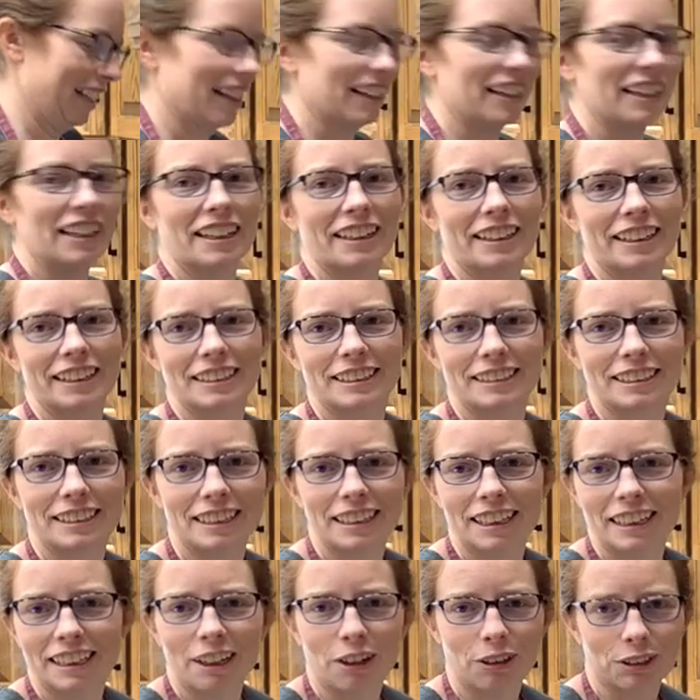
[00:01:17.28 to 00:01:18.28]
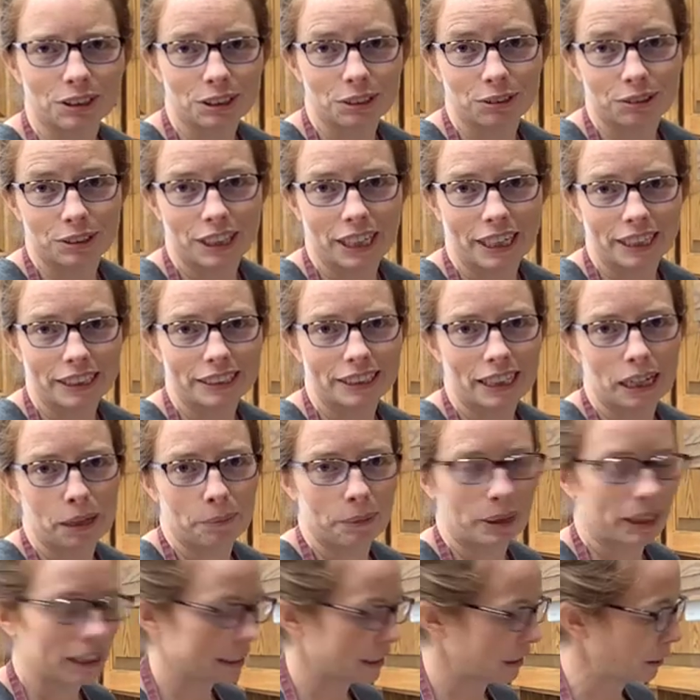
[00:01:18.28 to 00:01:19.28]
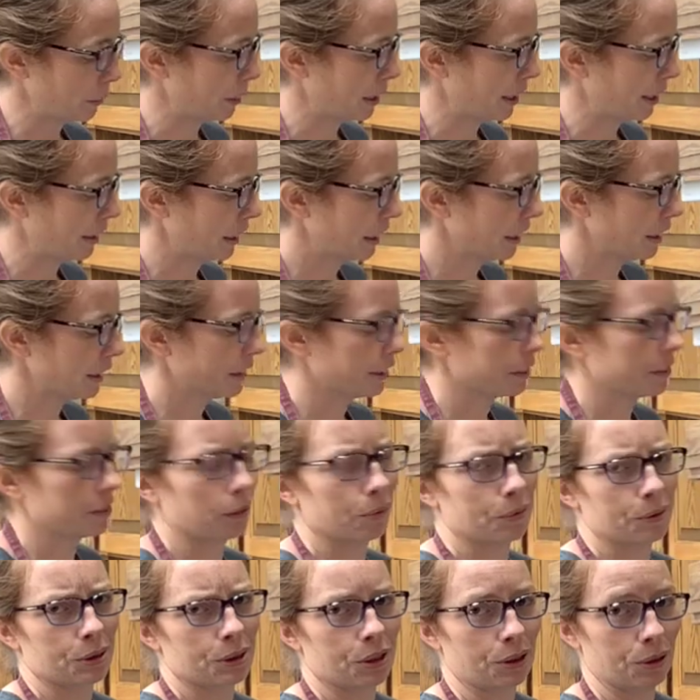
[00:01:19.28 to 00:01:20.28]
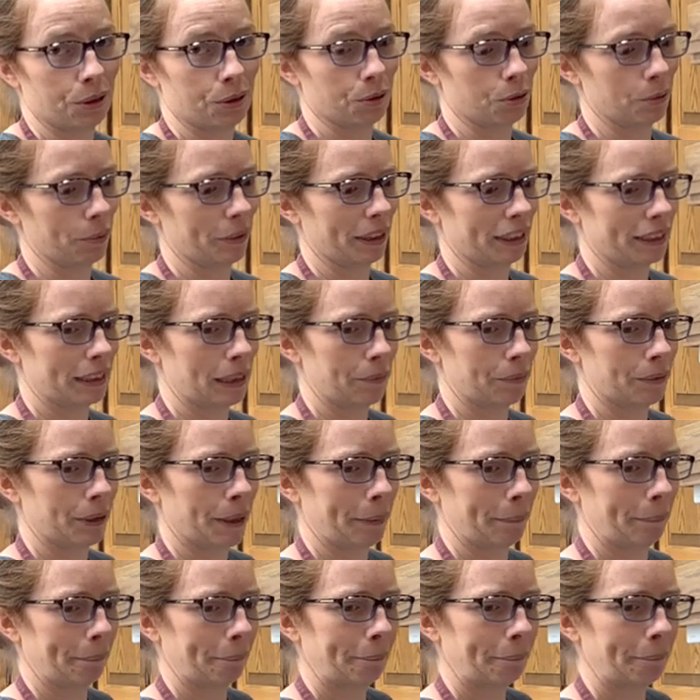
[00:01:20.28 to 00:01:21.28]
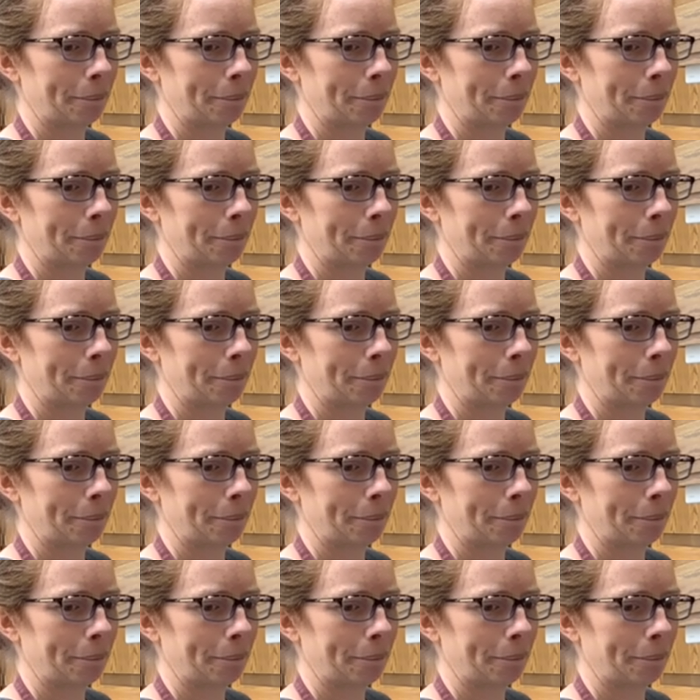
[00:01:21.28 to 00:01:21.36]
because it also takes 10 minutes to make these, so I'm just going to do them at the same time.